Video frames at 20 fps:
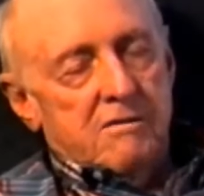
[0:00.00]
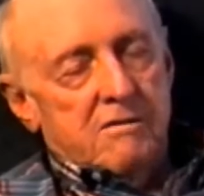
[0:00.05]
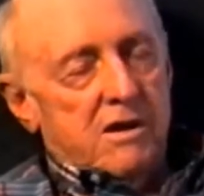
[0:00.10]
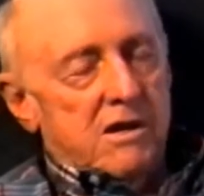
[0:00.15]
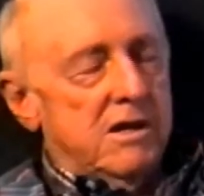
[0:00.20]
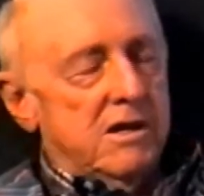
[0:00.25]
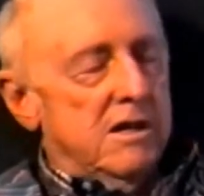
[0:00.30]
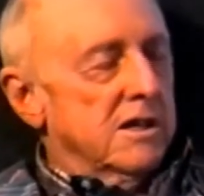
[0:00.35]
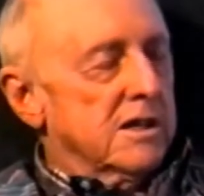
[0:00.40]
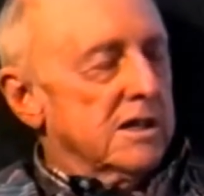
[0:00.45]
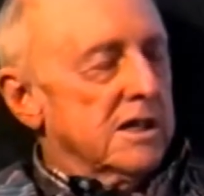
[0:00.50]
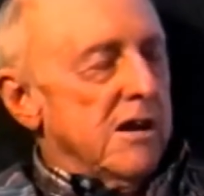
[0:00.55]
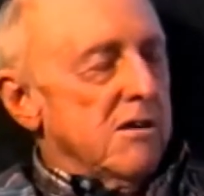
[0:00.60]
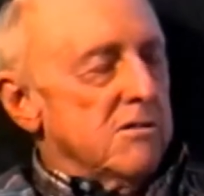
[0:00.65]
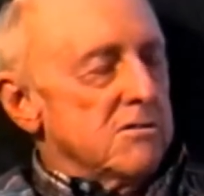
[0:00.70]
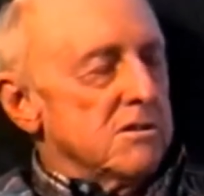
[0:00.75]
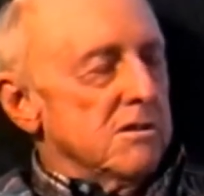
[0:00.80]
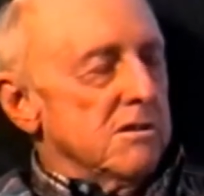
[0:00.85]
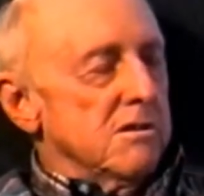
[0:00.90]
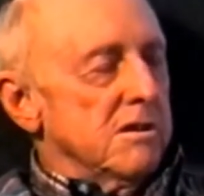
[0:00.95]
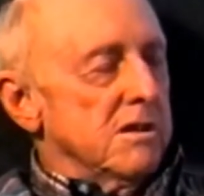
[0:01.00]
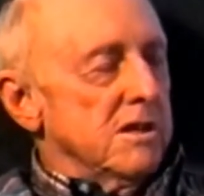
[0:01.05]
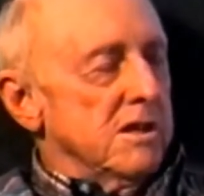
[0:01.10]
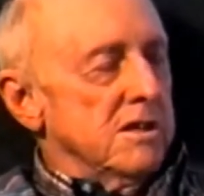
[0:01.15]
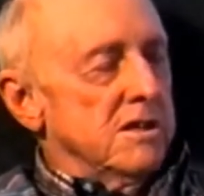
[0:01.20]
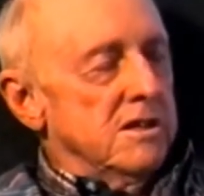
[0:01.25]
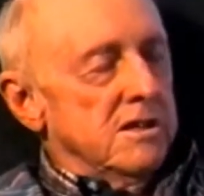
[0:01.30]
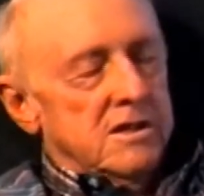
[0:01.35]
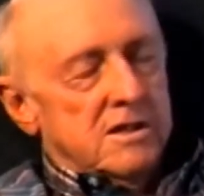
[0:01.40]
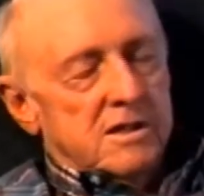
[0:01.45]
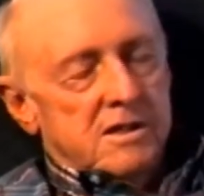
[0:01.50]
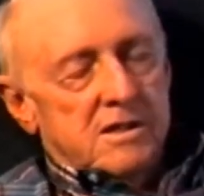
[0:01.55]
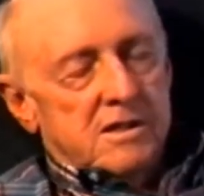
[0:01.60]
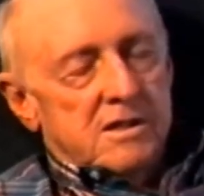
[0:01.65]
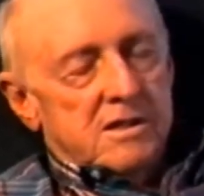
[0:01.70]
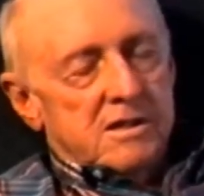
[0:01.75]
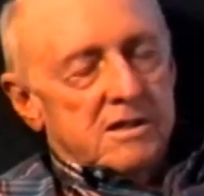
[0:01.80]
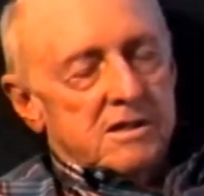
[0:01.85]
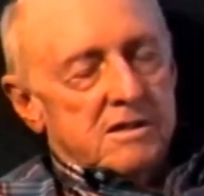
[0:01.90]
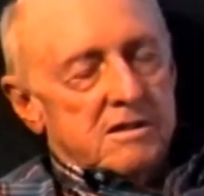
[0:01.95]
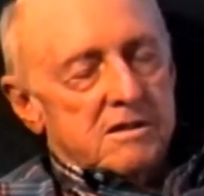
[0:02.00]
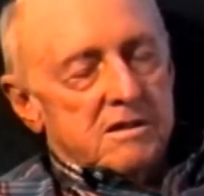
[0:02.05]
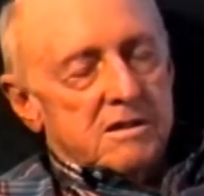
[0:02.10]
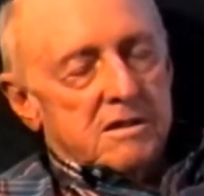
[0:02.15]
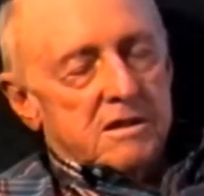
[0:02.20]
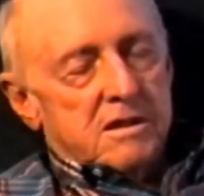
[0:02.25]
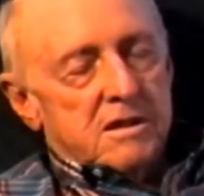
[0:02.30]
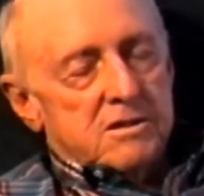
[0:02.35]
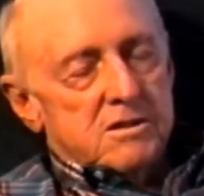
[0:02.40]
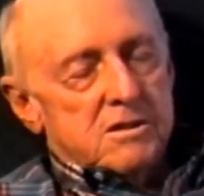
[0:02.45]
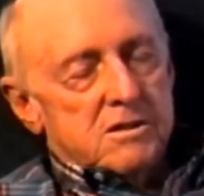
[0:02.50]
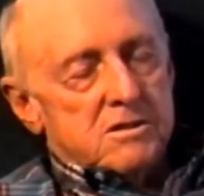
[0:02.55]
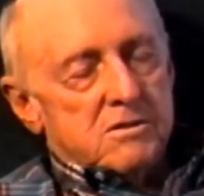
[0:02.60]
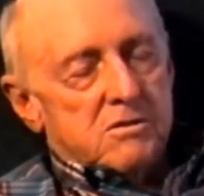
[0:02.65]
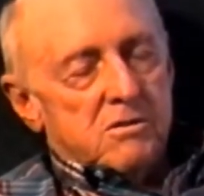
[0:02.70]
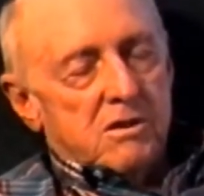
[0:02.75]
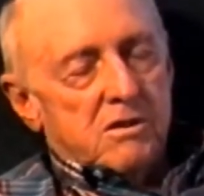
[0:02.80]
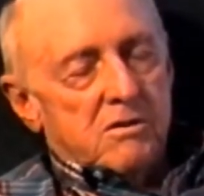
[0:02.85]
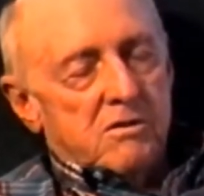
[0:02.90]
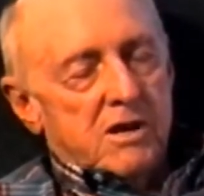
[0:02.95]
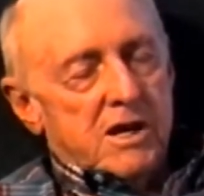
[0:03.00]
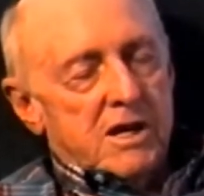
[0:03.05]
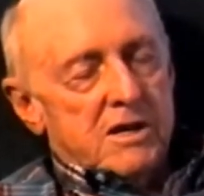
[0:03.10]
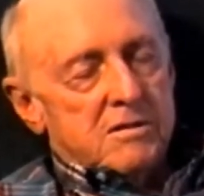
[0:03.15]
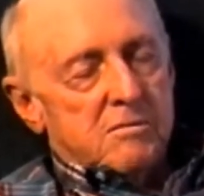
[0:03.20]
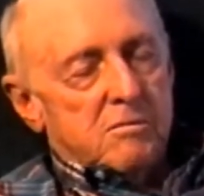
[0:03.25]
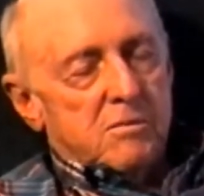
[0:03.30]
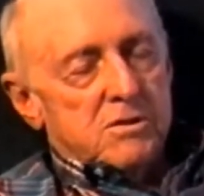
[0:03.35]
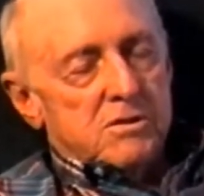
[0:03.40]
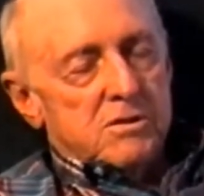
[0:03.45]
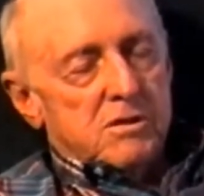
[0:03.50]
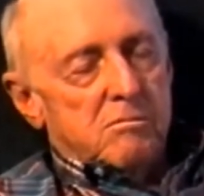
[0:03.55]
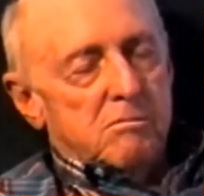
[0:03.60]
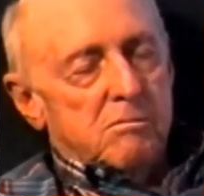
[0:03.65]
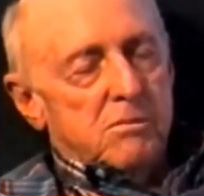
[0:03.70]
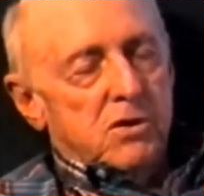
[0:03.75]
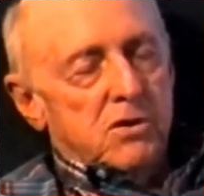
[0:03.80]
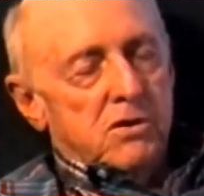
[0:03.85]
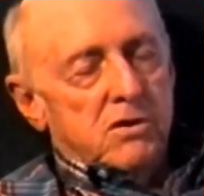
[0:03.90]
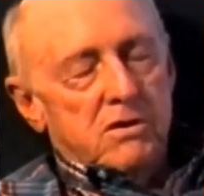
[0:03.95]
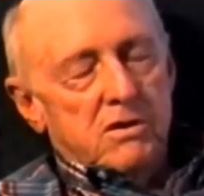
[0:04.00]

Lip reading: a counselor to get you squared away, that's a bunch of bull.